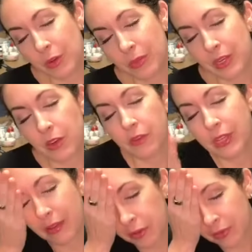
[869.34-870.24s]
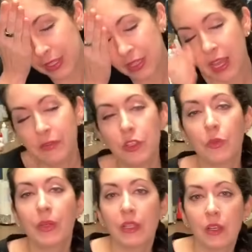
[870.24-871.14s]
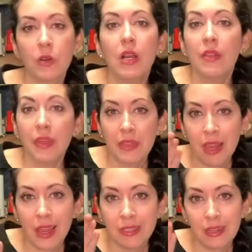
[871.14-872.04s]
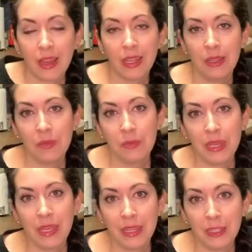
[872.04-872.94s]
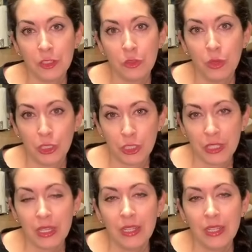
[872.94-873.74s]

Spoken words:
bend over and you have your face kind of in your pillow, that the eye's not going to be getting smushed.